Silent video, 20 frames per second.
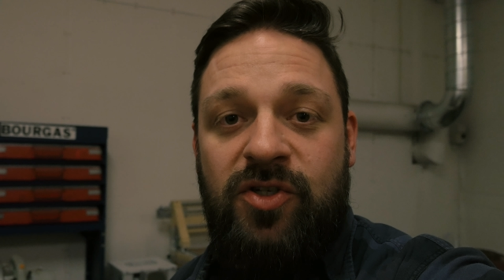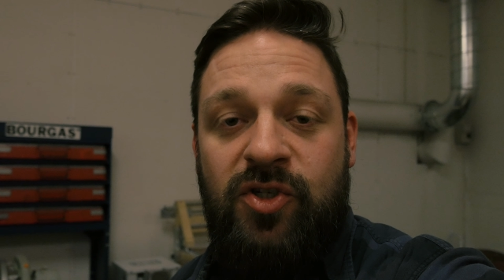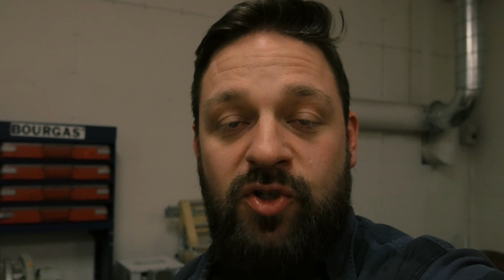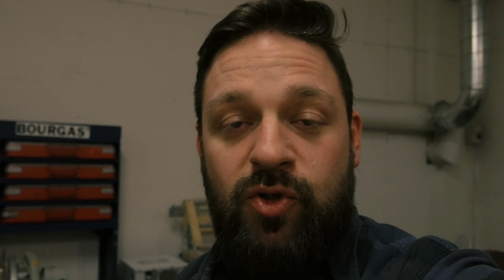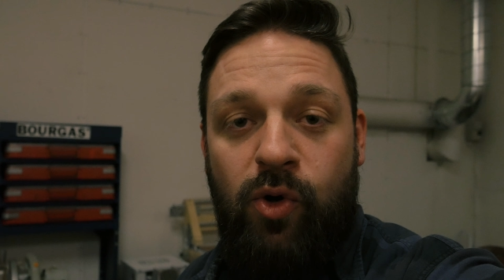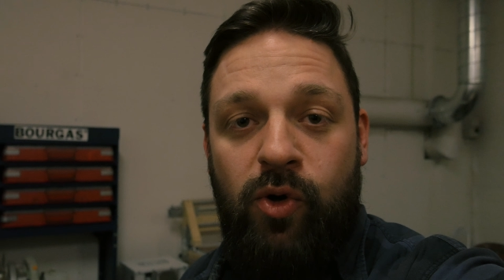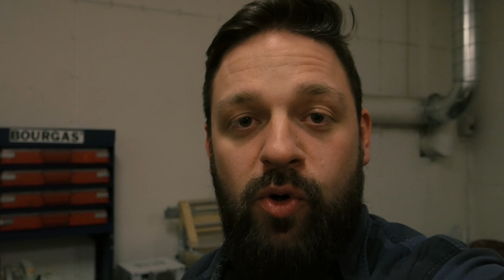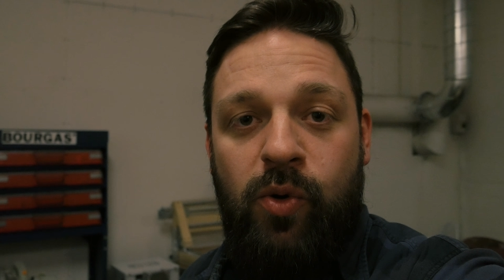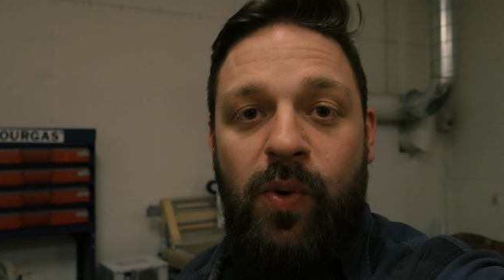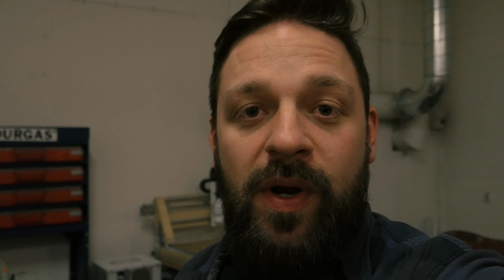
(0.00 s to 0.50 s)

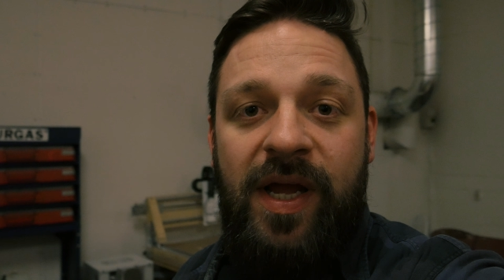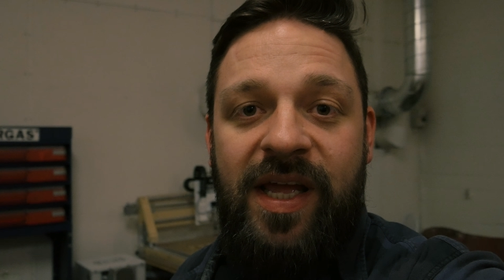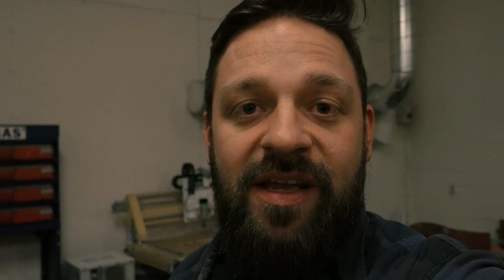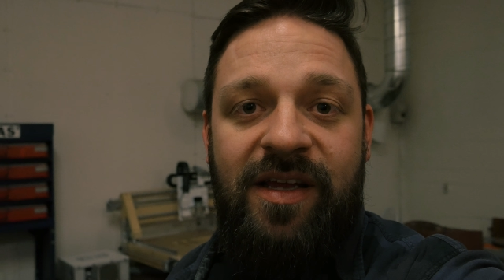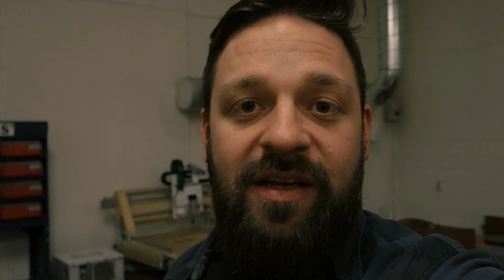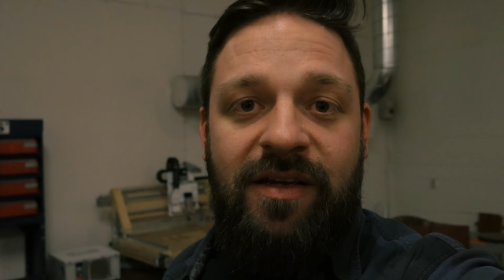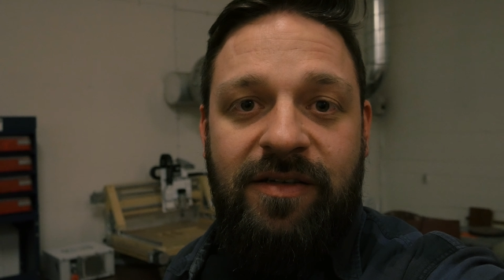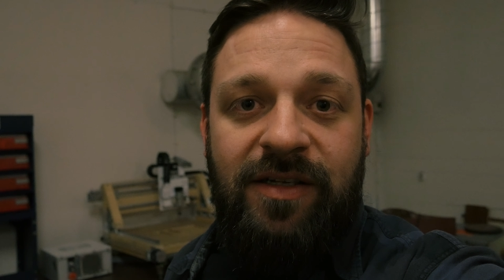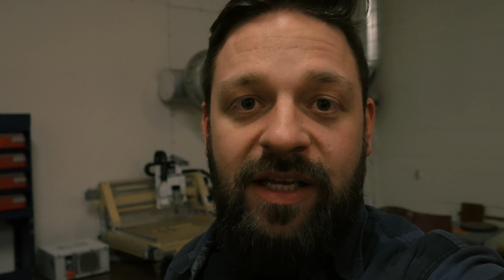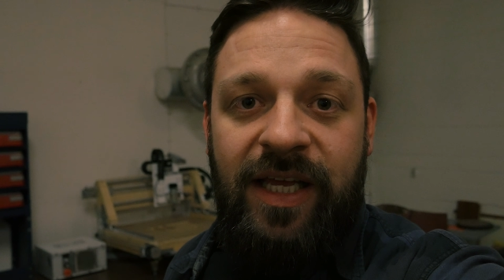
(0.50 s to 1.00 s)
stored
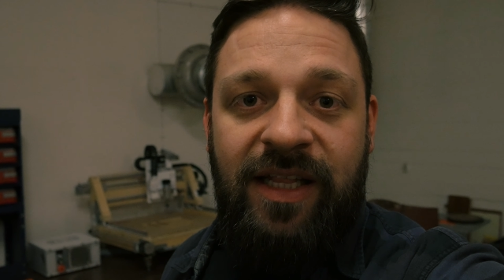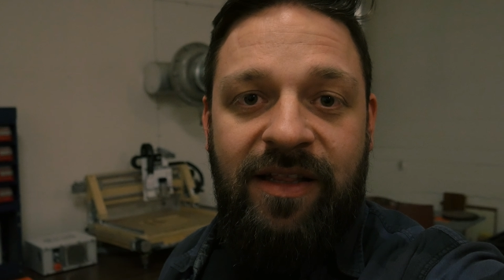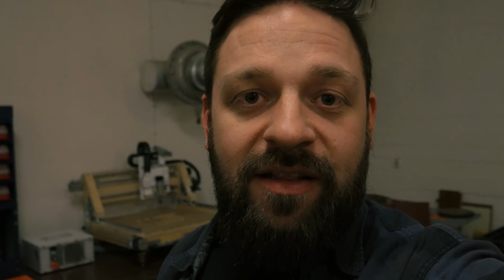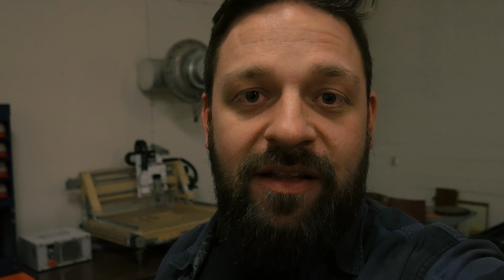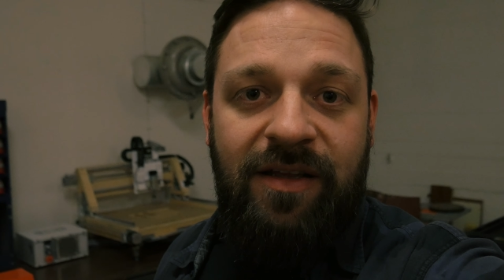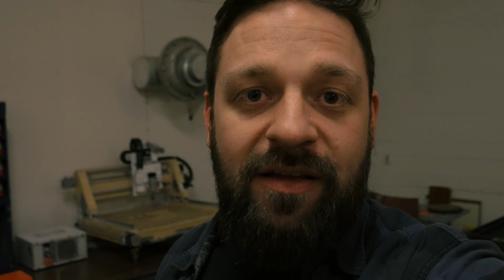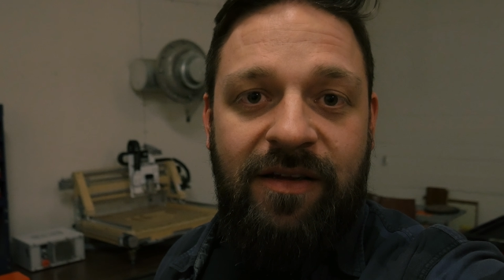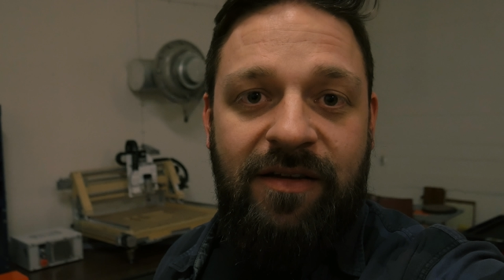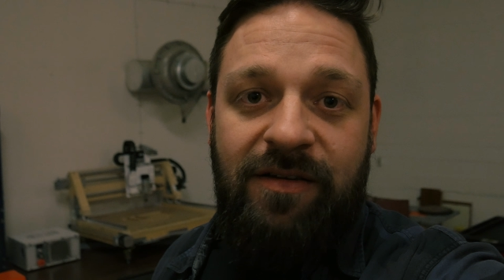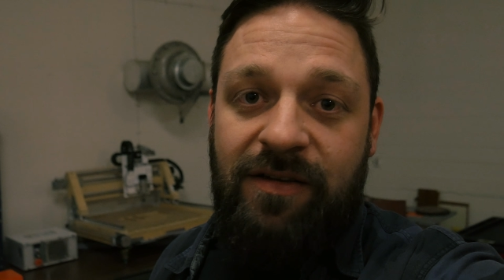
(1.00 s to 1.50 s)
away in
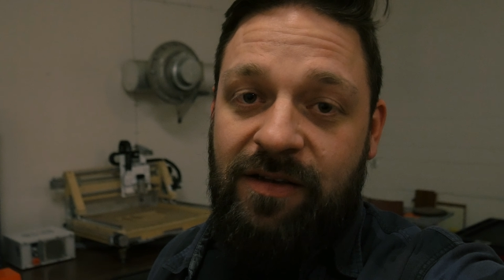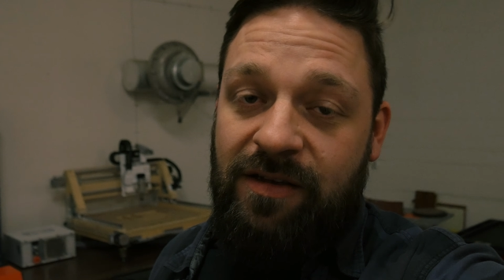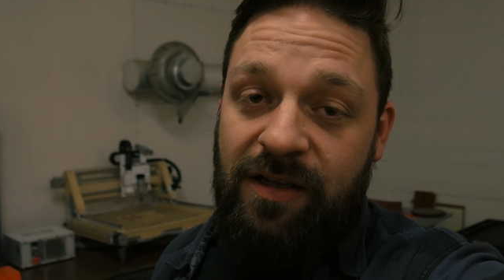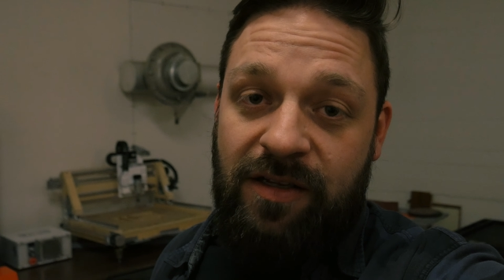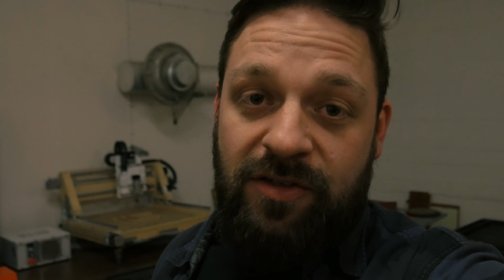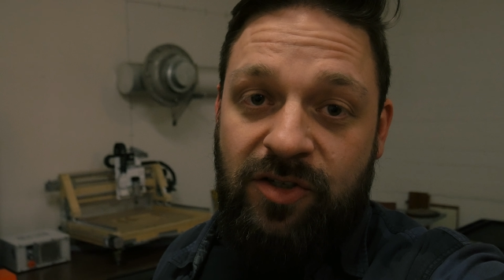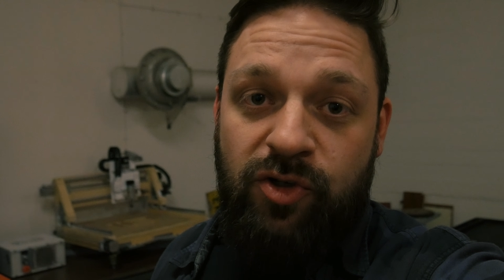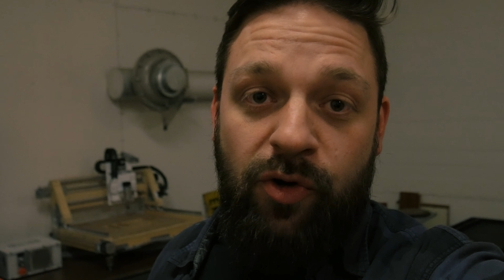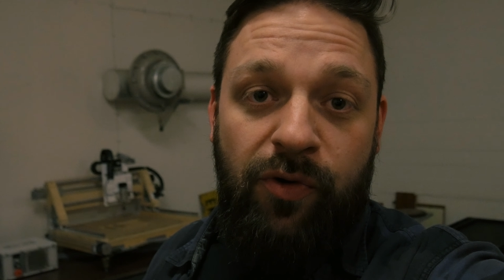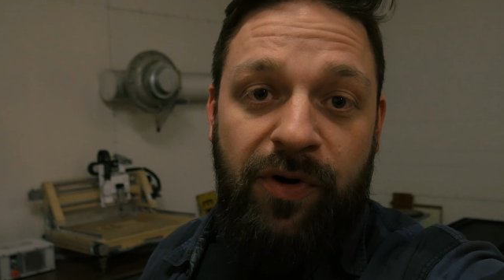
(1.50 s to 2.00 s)
a
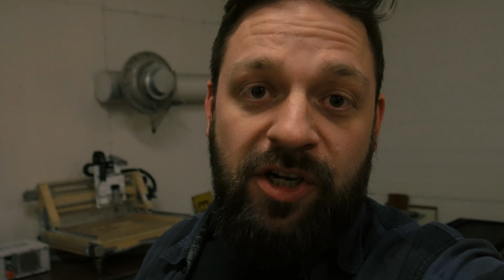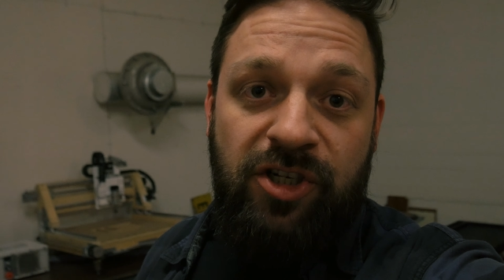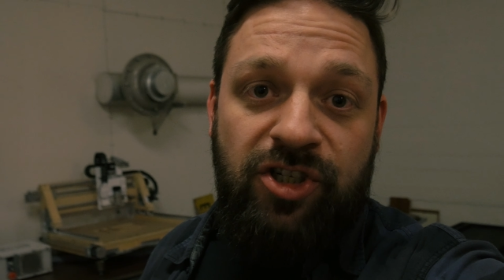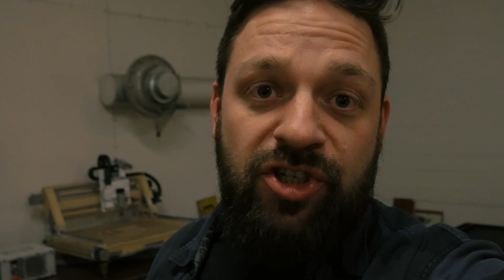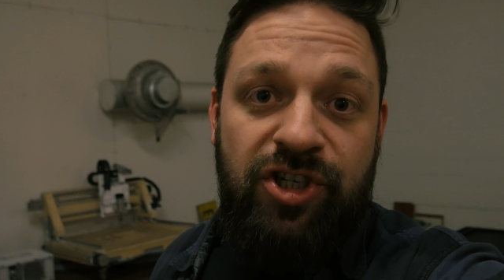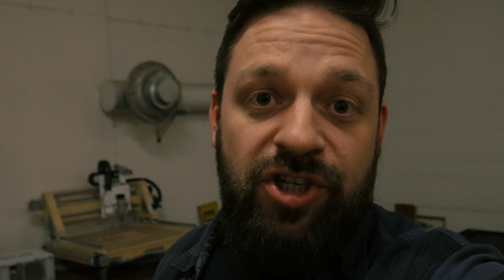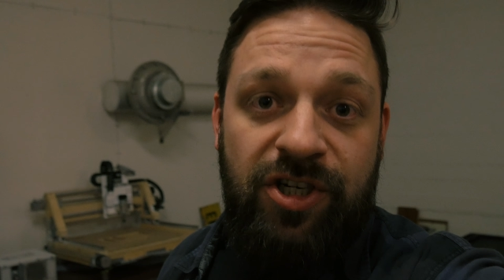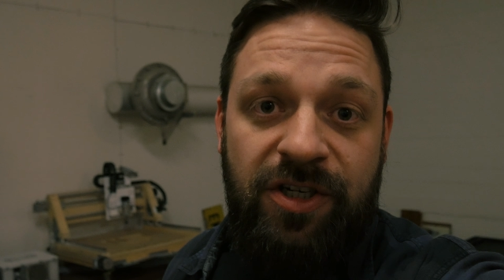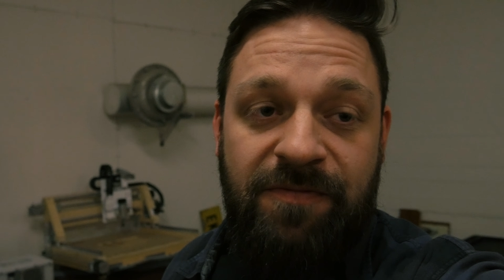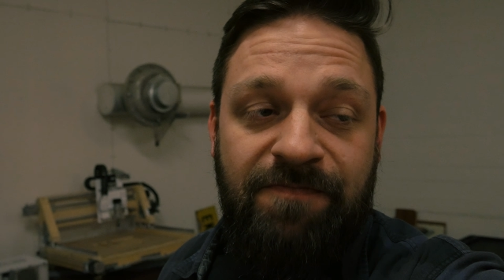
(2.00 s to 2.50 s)

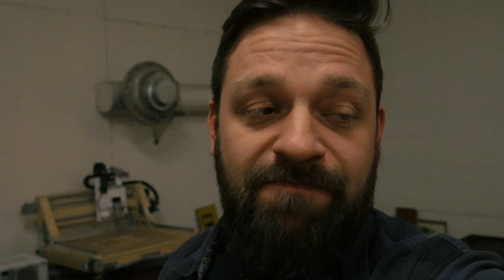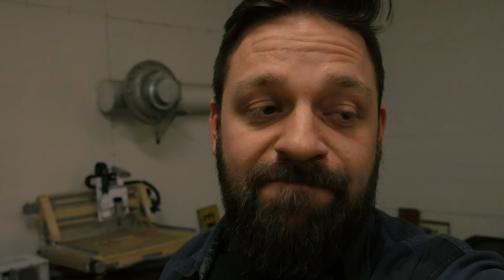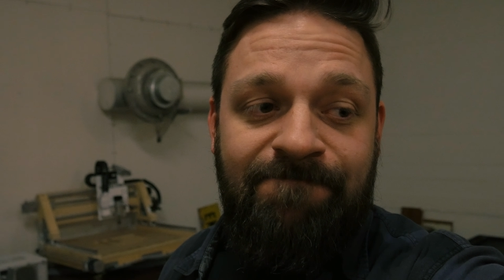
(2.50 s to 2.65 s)
storage.